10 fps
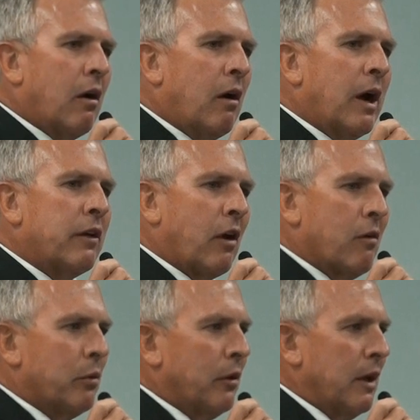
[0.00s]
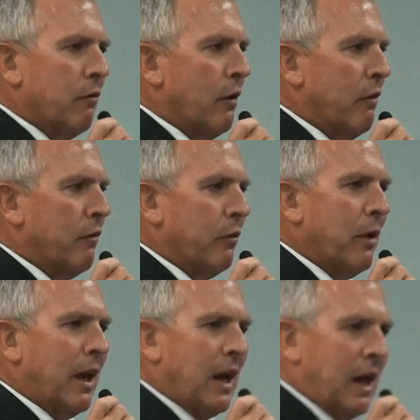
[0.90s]
I don't believe I've ever
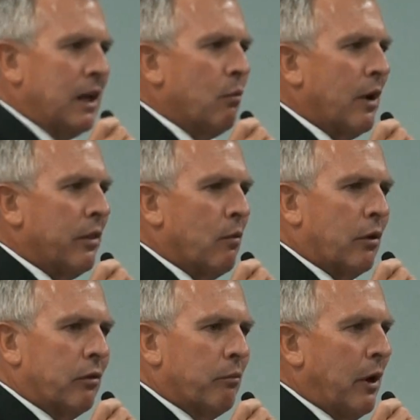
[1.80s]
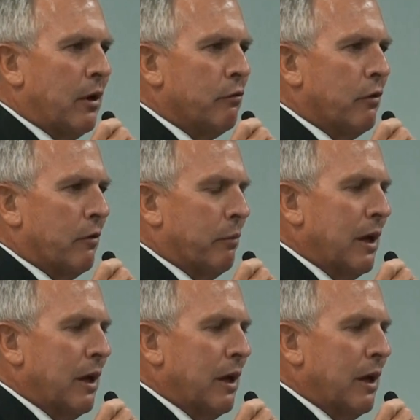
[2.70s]
met anyone that wasn't bona fide.